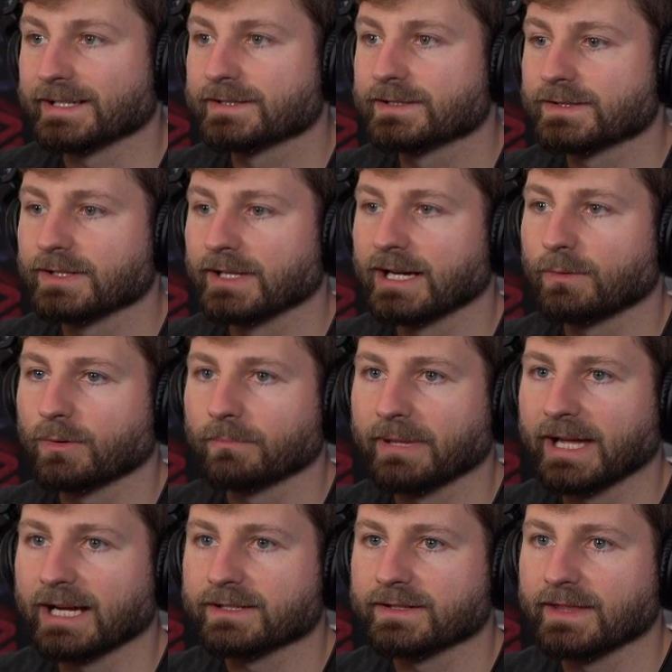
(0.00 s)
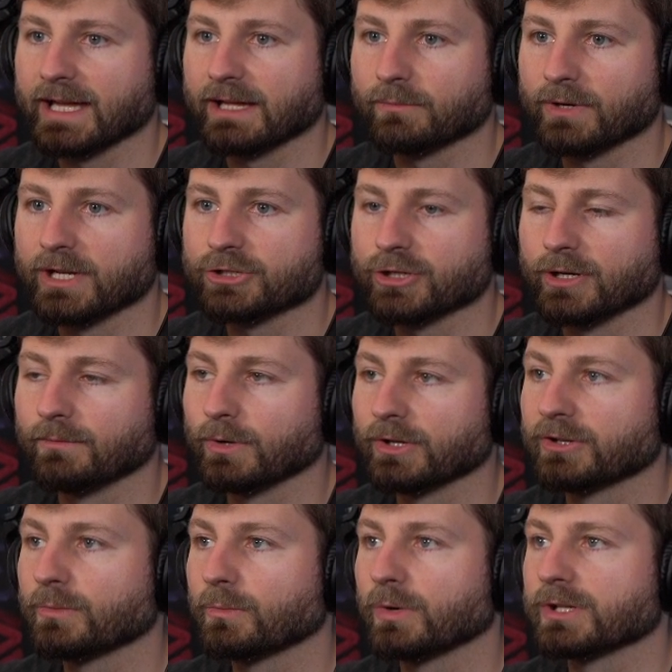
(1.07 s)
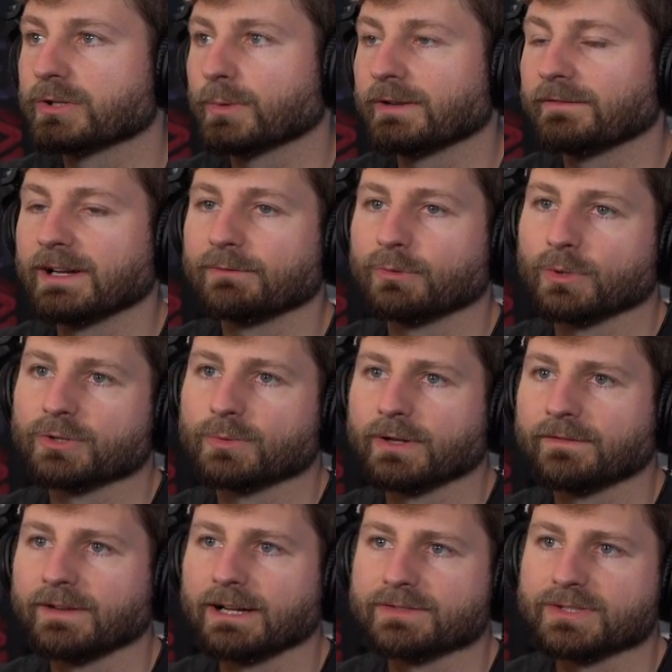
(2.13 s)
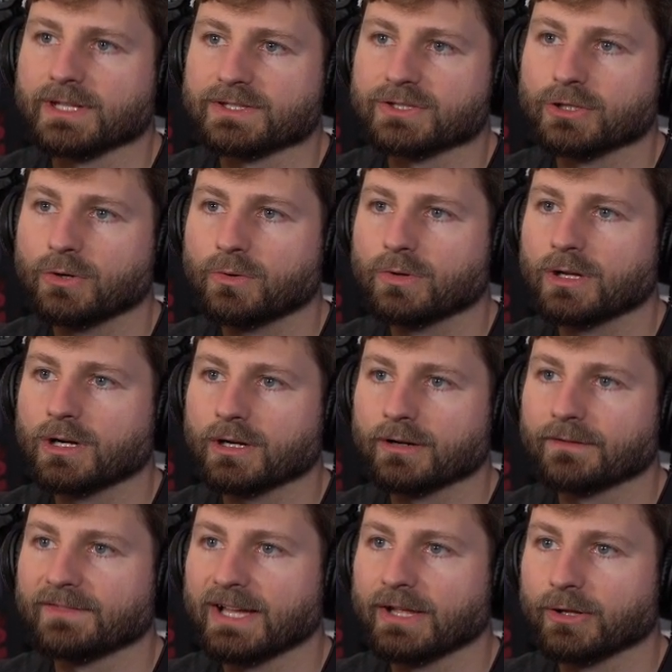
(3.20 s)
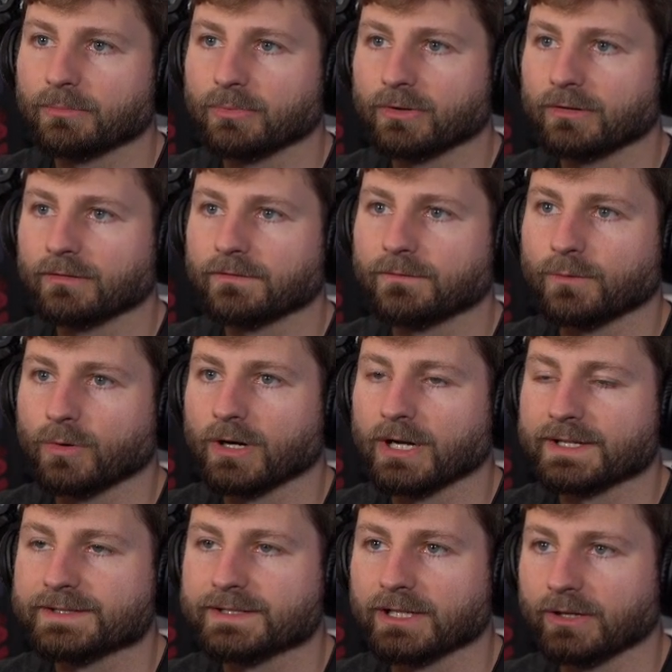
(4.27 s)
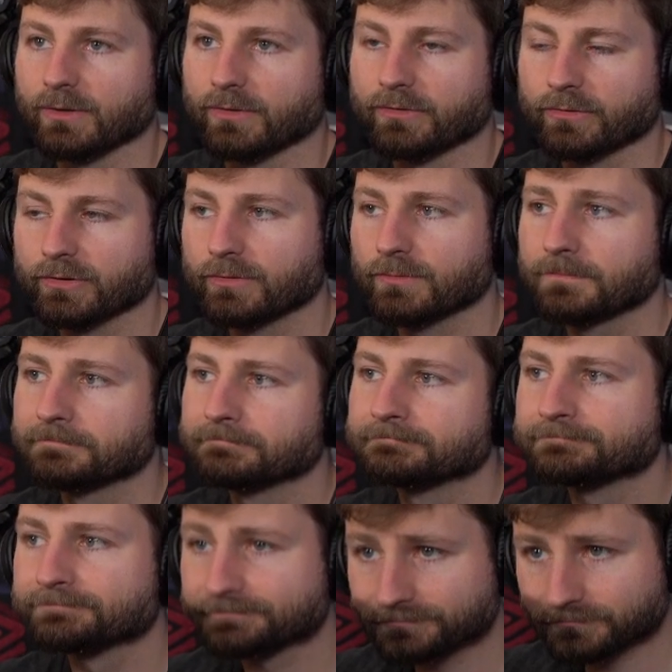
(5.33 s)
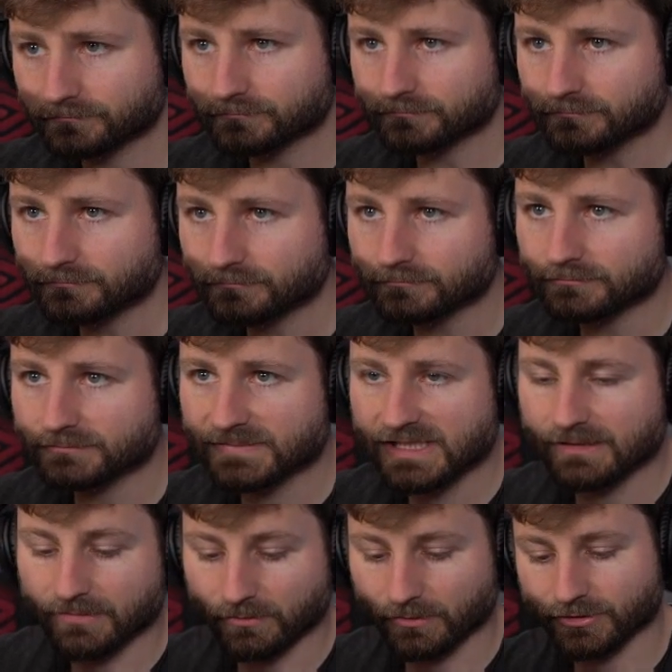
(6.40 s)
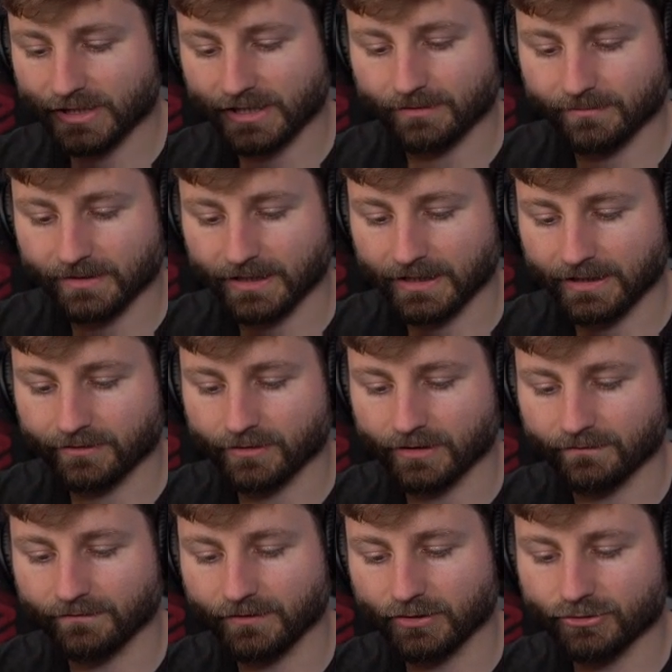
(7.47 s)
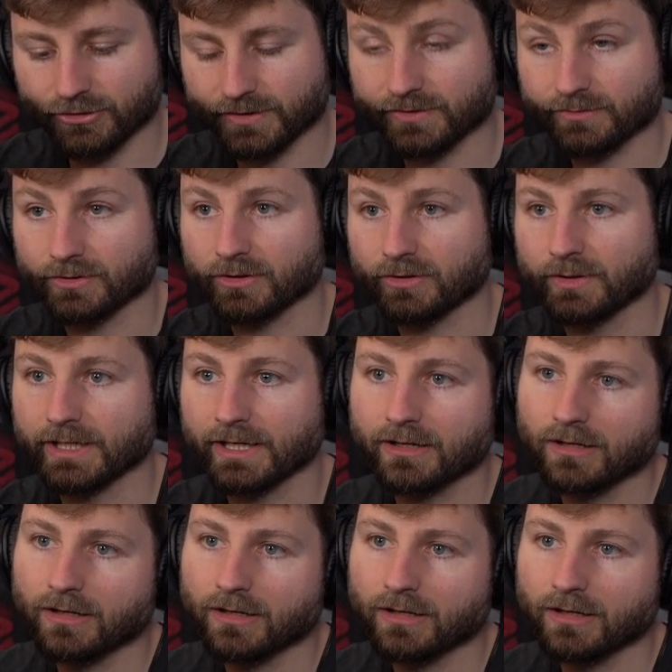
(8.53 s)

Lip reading: So now we're back to that ratio of 125 to 125. So that's no longer valuable for us to go through. But we'll check out the other infusions real quick.